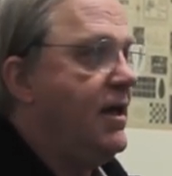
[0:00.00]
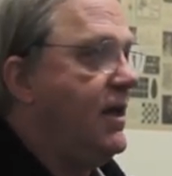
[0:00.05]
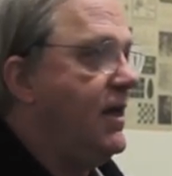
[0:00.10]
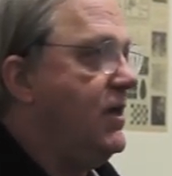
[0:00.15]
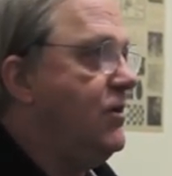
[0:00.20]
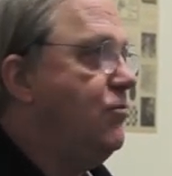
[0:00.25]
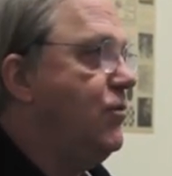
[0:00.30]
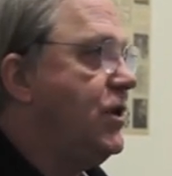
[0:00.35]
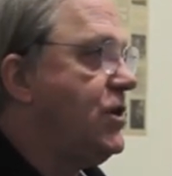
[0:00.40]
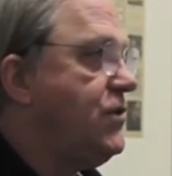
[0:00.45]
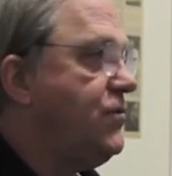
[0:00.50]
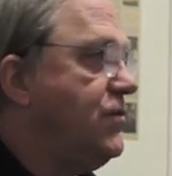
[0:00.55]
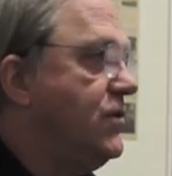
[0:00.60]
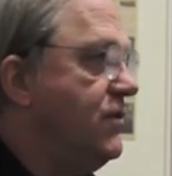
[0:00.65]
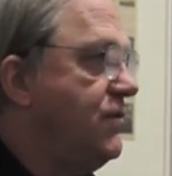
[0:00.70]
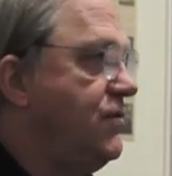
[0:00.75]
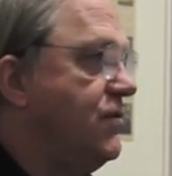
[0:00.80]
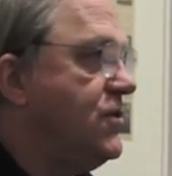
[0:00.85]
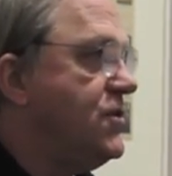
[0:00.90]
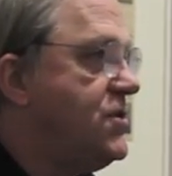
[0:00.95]
in which, for
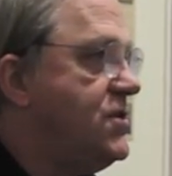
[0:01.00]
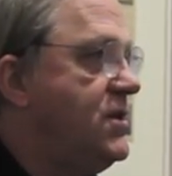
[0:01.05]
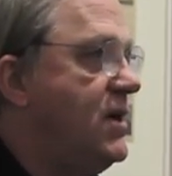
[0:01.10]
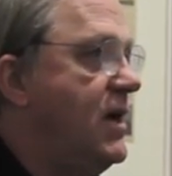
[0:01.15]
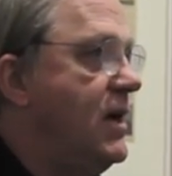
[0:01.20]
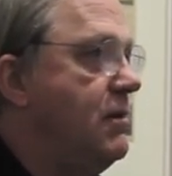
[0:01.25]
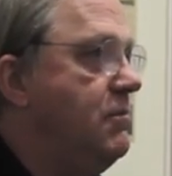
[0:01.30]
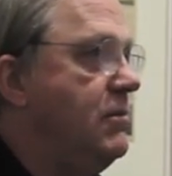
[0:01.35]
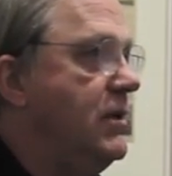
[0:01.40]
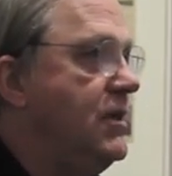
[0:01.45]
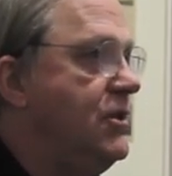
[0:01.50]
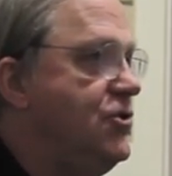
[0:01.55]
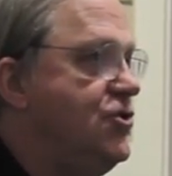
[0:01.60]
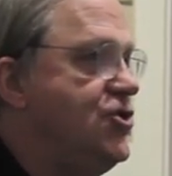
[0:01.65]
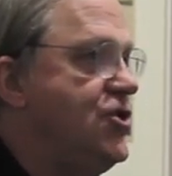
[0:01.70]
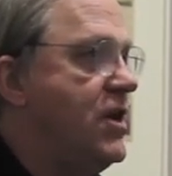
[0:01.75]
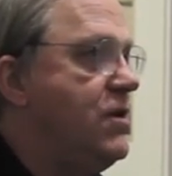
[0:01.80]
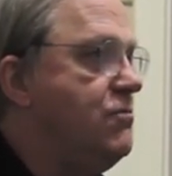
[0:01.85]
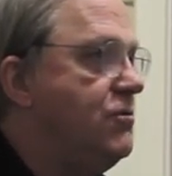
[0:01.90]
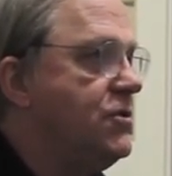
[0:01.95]
the first time in
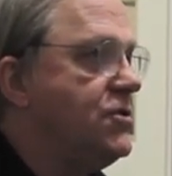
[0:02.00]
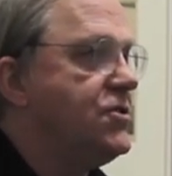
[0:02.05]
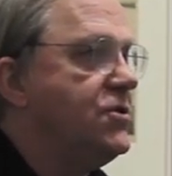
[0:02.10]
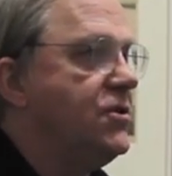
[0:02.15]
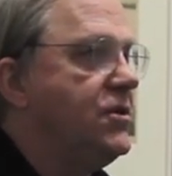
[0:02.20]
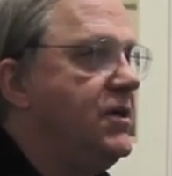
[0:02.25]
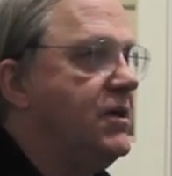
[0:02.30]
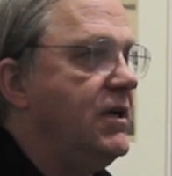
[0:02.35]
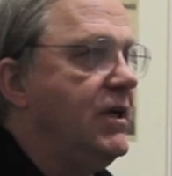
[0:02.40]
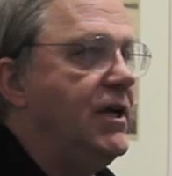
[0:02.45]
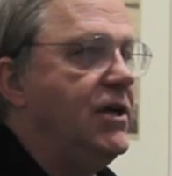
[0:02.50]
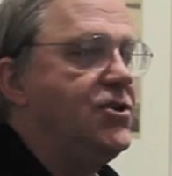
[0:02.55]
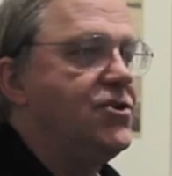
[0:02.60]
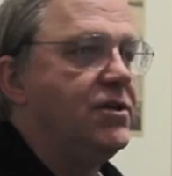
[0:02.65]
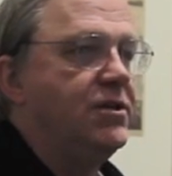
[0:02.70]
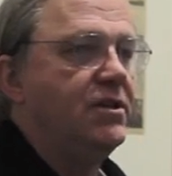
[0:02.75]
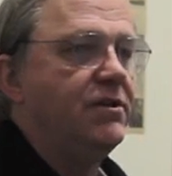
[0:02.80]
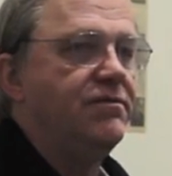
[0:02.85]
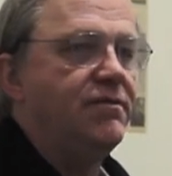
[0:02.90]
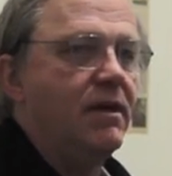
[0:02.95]
general
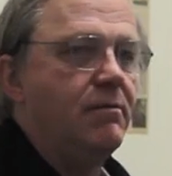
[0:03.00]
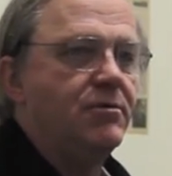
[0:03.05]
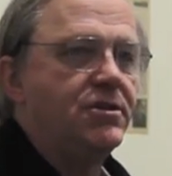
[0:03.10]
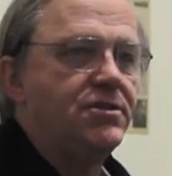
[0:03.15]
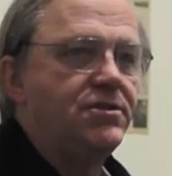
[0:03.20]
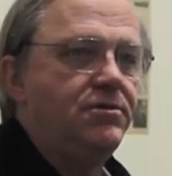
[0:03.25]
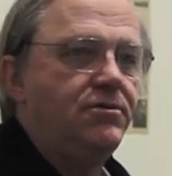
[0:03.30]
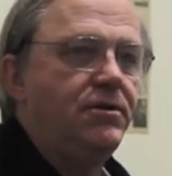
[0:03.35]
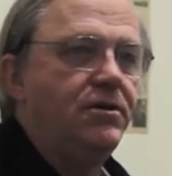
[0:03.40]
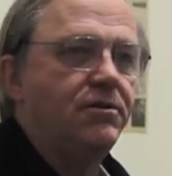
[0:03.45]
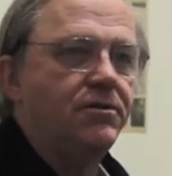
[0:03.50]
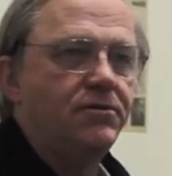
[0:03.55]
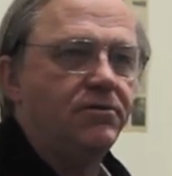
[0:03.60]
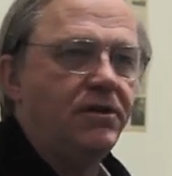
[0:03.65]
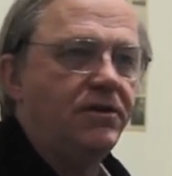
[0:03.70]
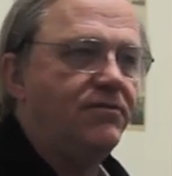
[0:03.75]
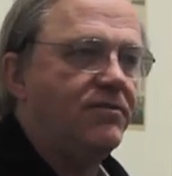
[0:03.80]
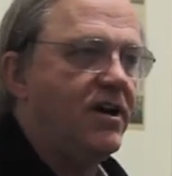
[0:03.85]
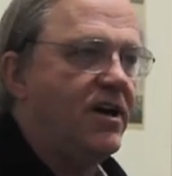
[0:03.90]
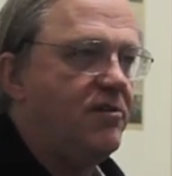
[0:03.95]
circulation, the famous Studio
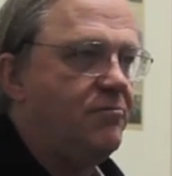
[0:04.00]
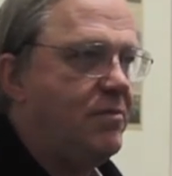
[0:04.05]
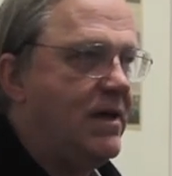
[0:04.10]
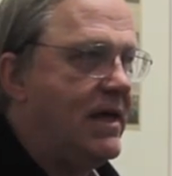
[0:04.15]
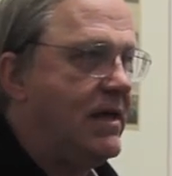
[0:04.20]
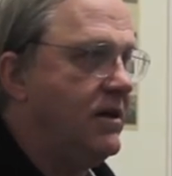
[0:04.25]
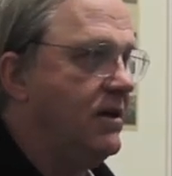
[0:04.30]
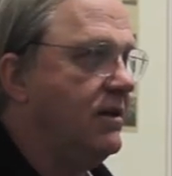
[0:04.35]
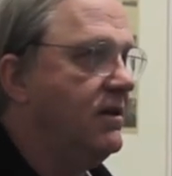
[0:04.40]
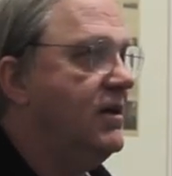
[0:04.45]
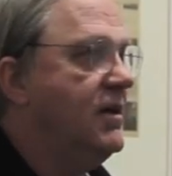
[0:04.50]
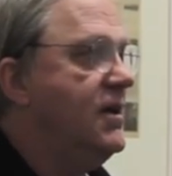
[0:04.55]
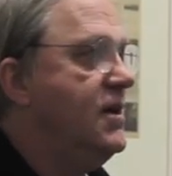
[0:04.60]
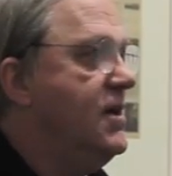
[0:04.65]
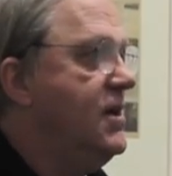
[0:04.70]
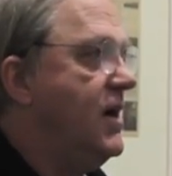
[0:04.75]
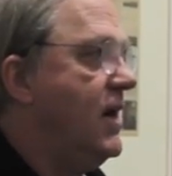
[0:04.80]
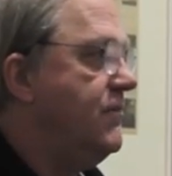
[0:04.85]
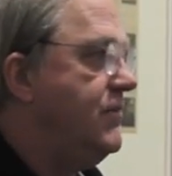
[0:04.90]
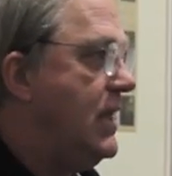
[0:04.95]
35 panel
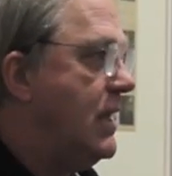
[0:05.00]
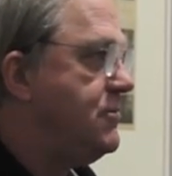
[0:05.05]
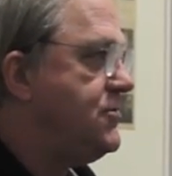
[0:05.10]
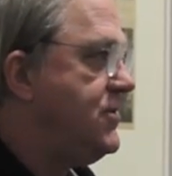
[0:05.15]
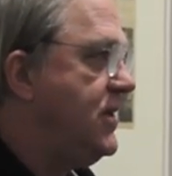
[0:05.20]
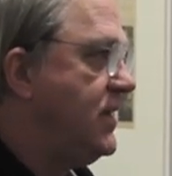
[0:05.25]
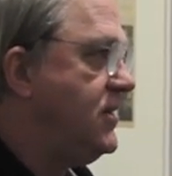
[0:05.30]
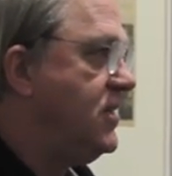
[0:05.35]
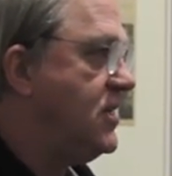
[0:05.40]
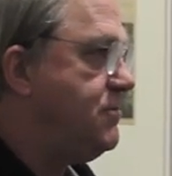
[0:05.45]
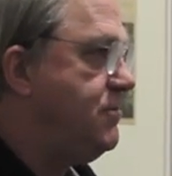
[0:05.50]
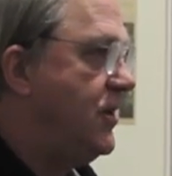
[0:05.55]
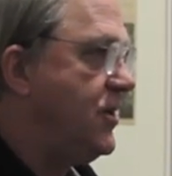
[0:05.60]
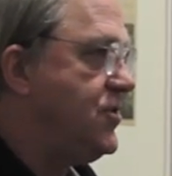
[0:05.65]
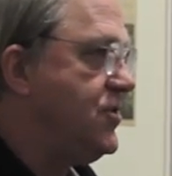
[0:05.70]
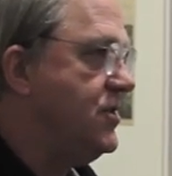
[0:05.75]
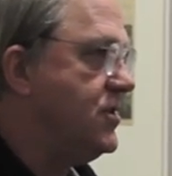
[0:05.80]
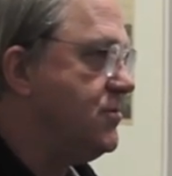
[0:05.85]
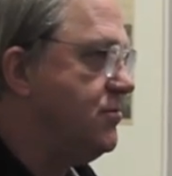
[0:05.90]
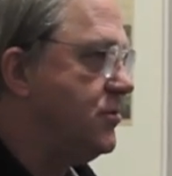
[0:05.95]
of the Abstract
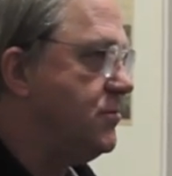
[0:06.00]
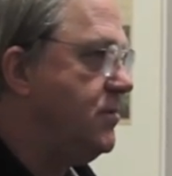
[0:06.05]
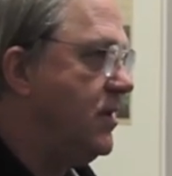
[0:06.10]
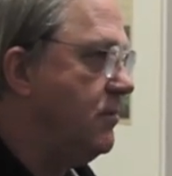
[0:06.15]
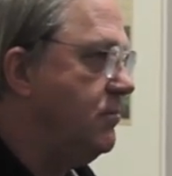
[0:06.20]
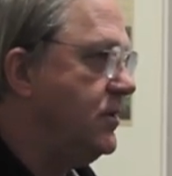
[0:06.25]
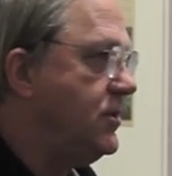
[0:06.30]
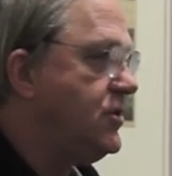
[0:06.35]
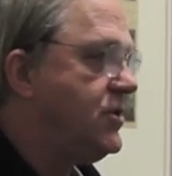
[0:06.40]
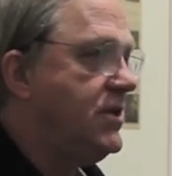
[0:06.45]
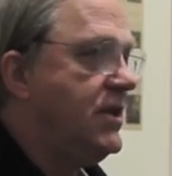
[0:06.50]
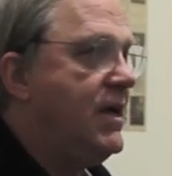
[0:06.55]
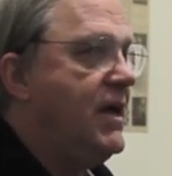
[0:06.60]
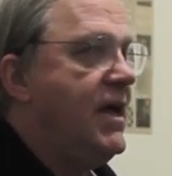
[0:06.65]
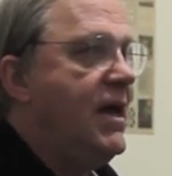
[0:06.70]
Expressionists was published.